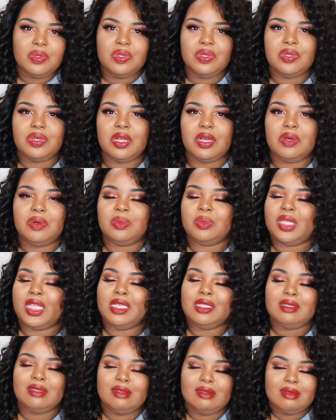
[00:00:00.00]
you know,
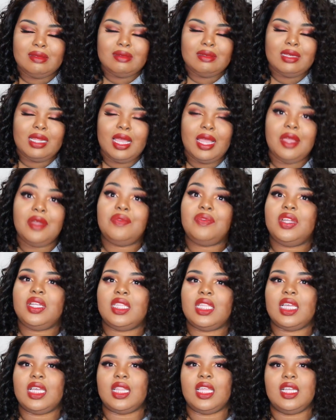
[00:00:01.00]
they see
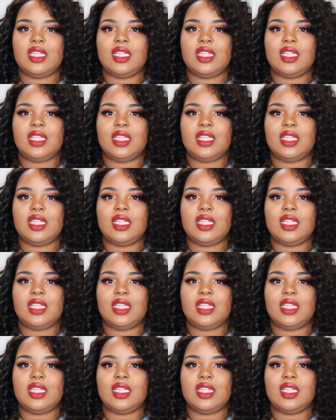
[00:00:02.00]
everything.